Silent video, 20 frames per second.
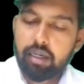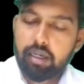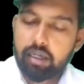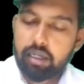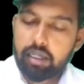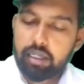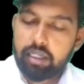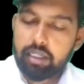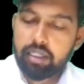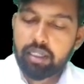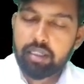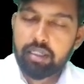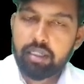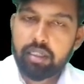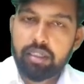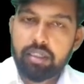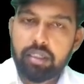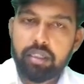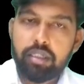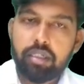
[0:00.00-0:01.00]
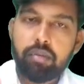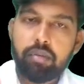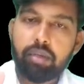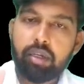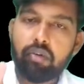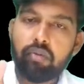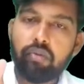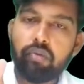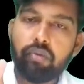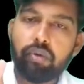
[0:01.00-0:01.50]
increase in systemic
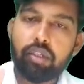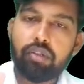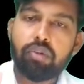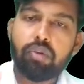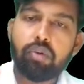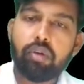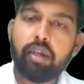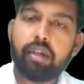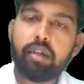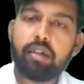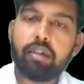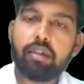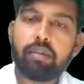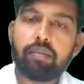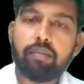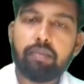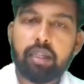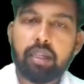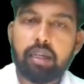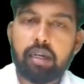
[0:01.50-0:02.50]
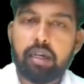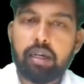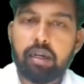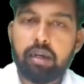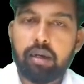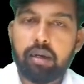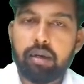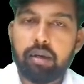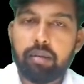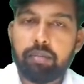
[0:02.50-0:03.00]
vascular
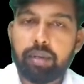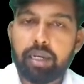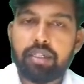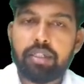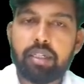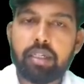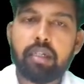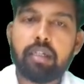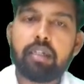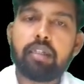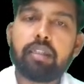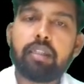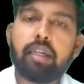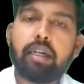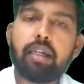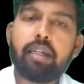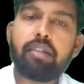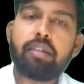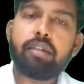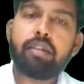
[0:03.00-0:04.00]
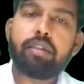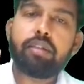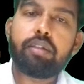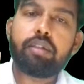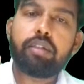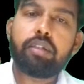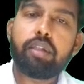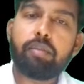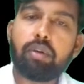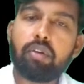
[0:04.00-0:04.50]
pressure, that is
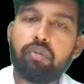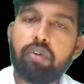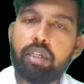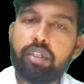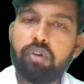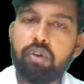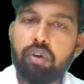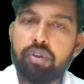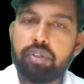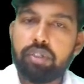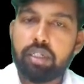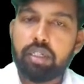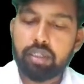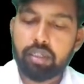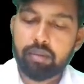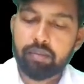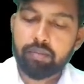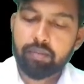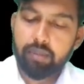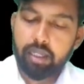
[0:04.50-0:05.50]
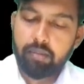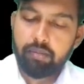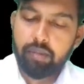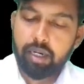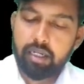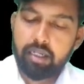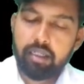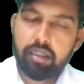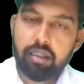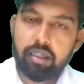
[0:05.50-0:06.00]
systemic vasoconstriction.
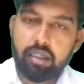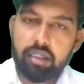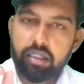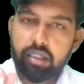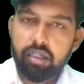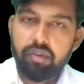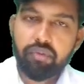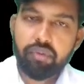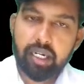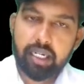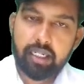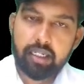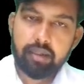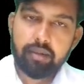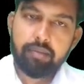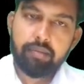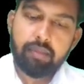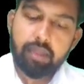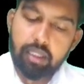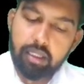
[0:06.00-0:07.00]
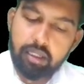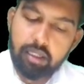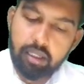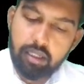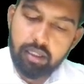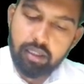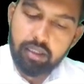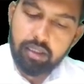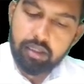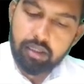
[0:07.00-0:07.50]
But this effect
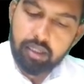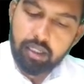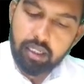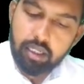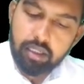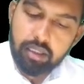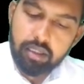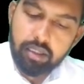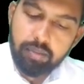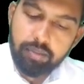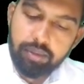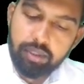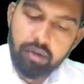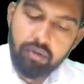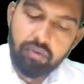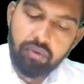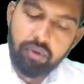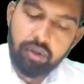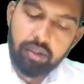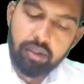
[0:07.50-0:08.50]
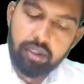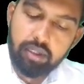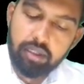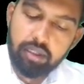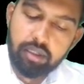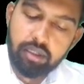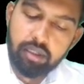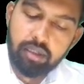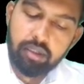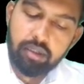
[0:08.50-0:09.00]
is exception for this
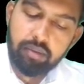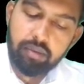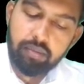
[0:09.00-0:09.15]
is